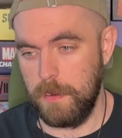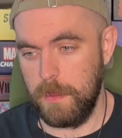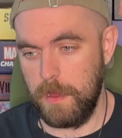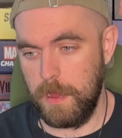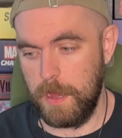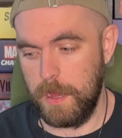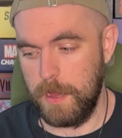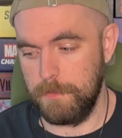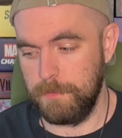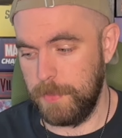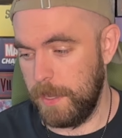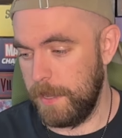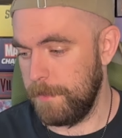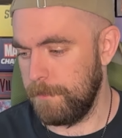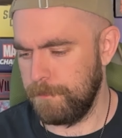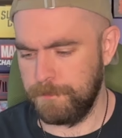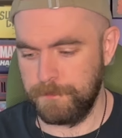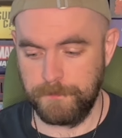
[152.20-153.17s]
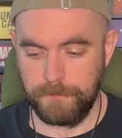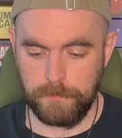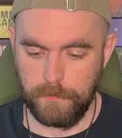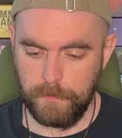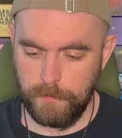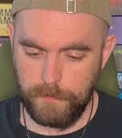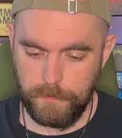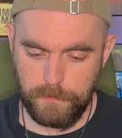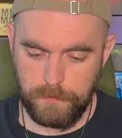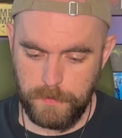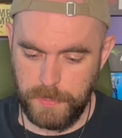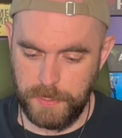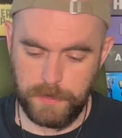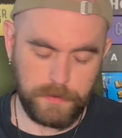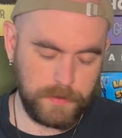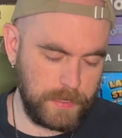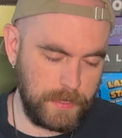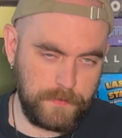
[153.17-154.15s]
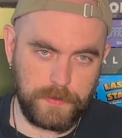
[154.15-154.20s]
but
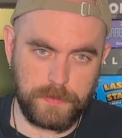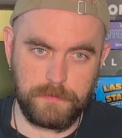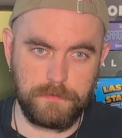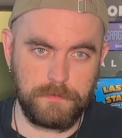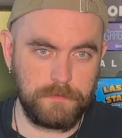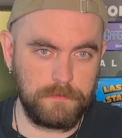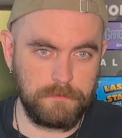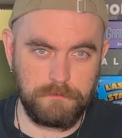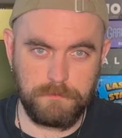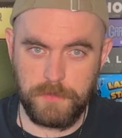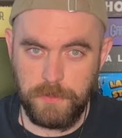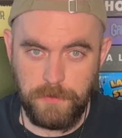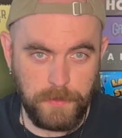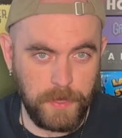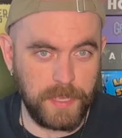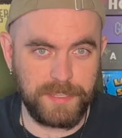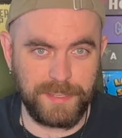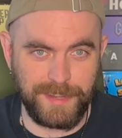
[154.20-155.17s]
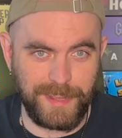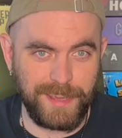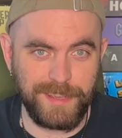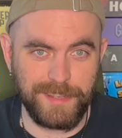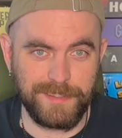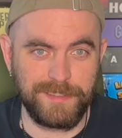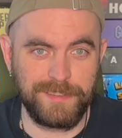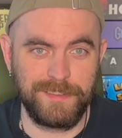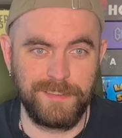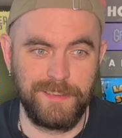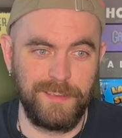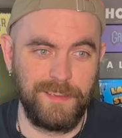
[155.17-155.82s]
given 2008,